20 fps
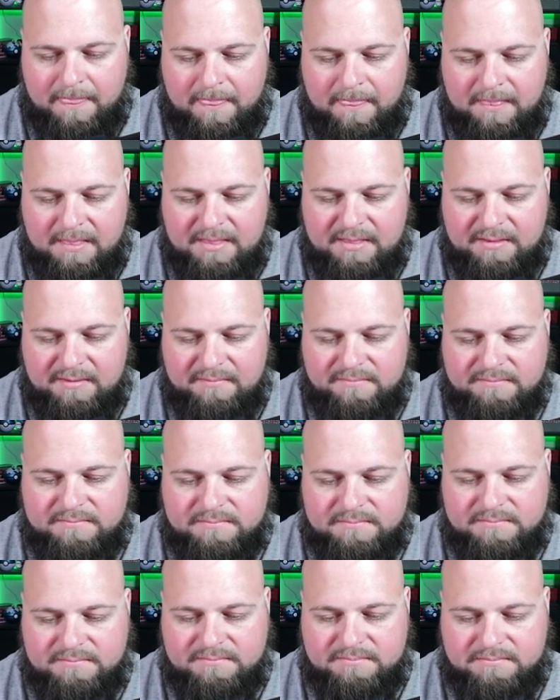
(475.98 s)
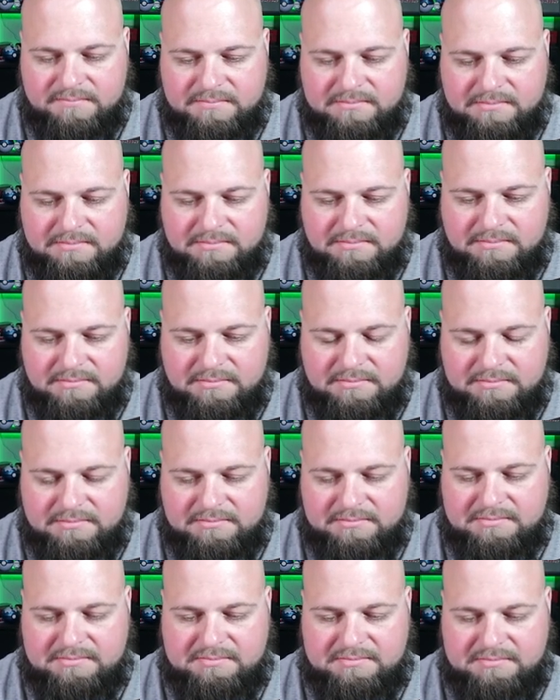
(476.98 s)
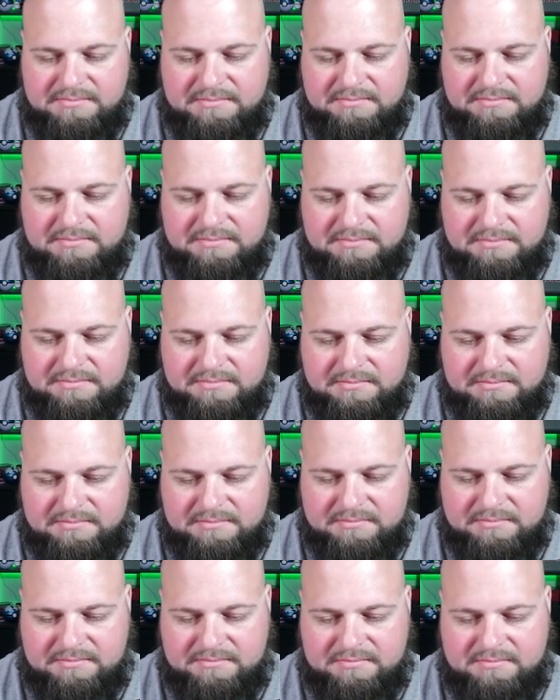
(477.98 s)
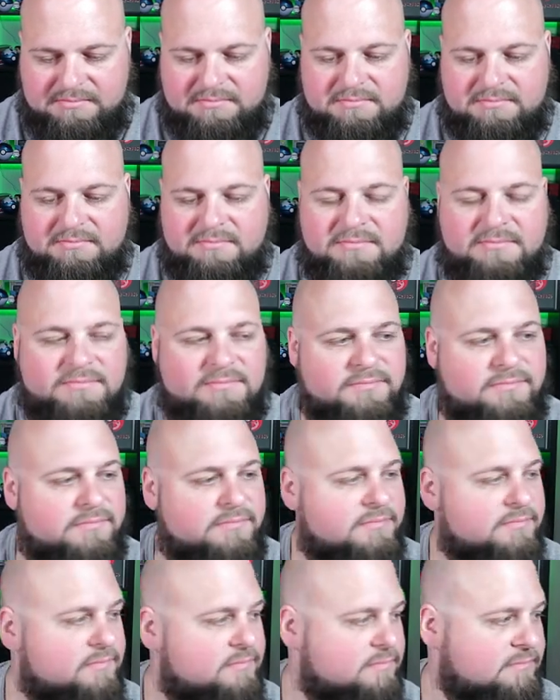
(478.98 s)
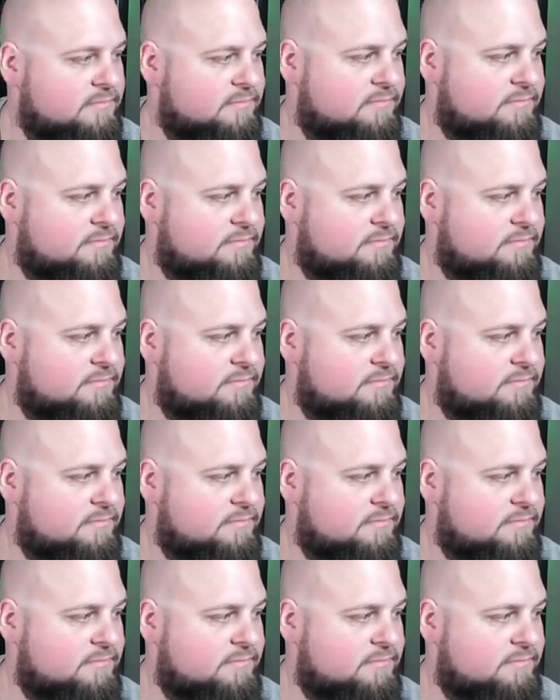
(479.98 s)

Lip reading: (silence)